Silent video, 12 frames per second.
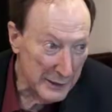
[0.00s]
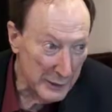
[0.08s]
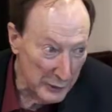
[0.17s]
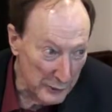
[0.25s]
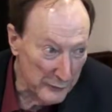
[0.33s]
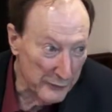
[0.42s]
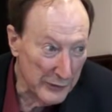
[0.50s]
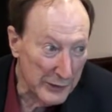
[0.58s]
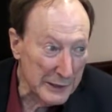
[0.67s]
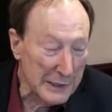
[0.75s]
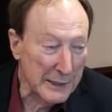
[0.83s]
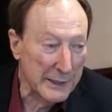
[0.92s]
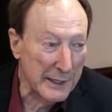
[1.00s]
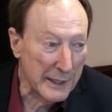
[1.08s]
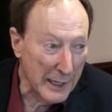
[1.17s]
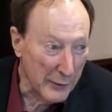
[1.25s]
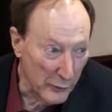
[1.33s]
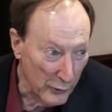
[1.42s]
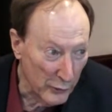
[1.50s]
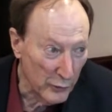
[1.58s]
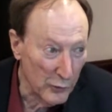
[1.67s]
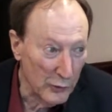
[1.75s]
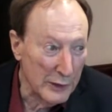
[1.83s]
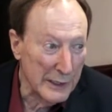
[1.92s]
You can feel it. They are
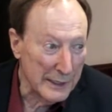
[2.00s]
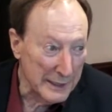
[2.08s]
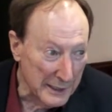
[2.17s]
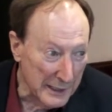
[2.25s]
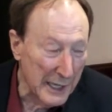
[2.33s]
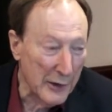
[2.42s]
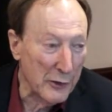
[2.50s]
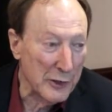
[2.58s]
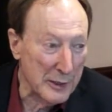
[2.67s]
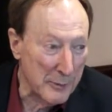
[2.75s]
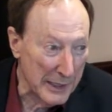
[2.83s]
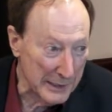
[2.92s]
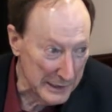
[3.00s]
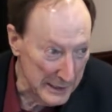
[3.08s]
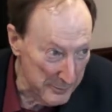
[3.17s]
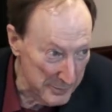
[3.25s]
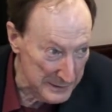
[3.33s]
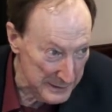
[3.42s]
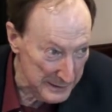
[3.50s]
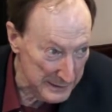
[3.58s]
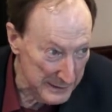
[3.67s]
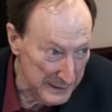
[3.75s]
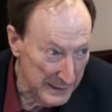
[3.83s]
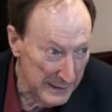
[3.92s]
all going about their
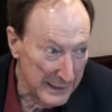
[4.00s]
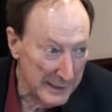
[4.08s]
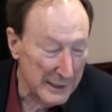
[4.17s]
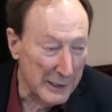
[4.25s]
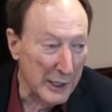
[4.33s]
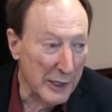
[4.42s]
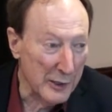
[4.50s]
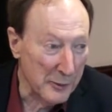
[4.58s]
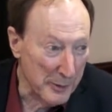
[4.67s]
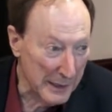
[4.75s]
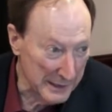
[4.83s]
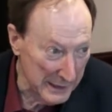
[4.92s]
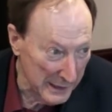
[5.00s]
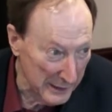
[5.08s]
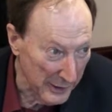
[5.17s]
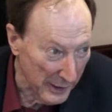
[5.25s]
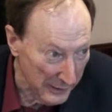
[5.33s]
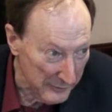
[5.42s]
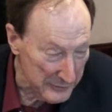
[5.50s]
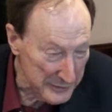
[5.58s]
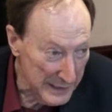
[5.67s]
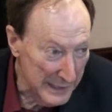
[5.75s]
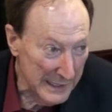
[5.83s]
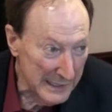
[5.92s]
business. They're going about their lives.
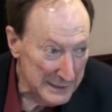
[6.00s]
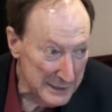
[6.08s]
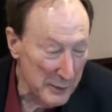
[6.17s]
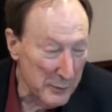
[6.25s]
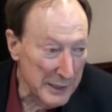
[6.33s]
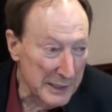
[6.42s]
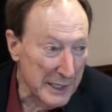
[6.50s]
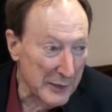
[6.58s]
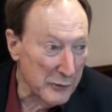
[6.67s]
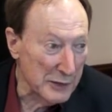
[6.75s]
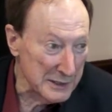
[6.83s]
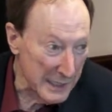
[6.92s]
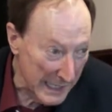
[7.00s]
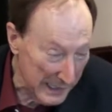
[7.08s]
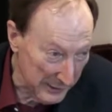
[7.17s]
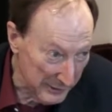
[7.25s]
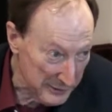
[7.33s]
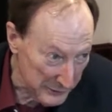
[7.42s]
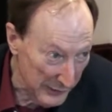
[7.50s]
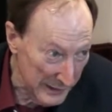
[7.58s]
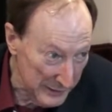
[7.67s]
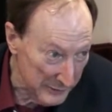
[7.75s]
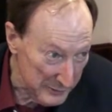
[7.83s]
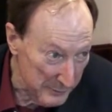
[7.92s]
So many countries, and
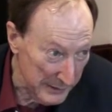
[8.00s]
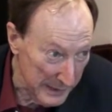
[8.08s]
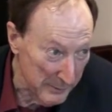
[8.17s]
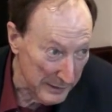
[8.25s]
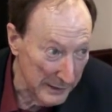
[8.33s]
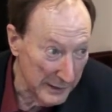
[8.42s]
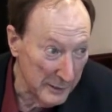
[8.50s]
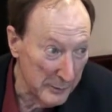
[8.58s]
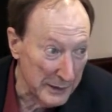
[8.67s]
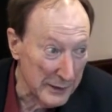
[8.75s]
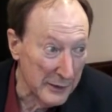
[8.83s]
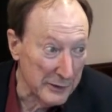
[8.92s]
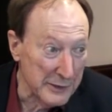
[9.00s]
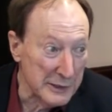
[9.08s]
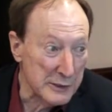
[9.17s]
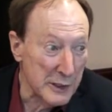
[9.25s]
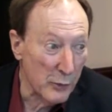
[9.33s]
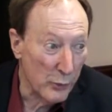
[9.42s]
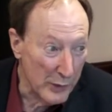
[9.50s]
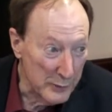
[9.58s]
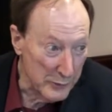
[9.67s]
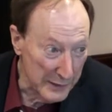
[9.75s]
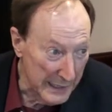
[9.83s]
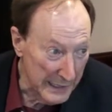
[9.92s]
Australia is becoming a little bit like this. When
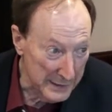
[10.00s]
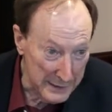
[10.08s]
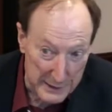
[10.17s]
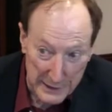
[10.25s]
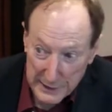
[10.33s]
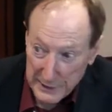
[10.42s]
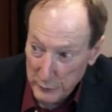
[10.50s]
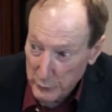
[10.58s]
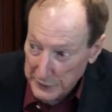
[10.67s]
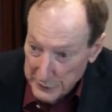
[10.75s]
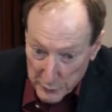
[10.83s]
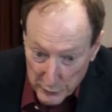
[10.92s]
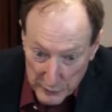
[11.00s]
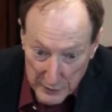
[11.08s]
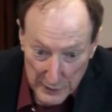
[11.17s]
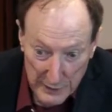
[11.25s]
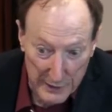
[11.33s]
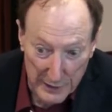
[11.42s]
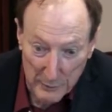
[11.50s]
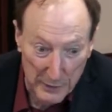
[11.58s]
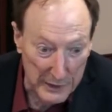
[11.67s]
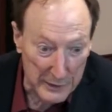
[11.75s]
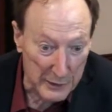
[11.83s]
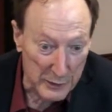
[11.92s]
we gather together, we talk
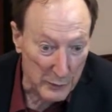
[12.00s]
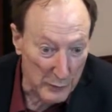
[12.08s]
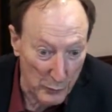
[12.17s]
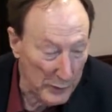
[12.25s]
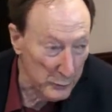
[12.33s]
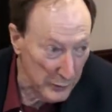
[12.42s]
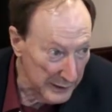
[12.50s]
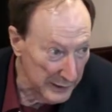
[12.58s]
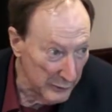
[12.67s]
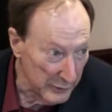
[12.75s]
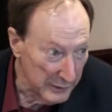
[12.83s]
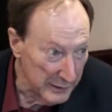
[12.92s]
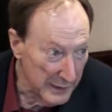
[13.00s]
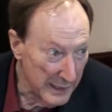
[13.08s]
about what we're doing.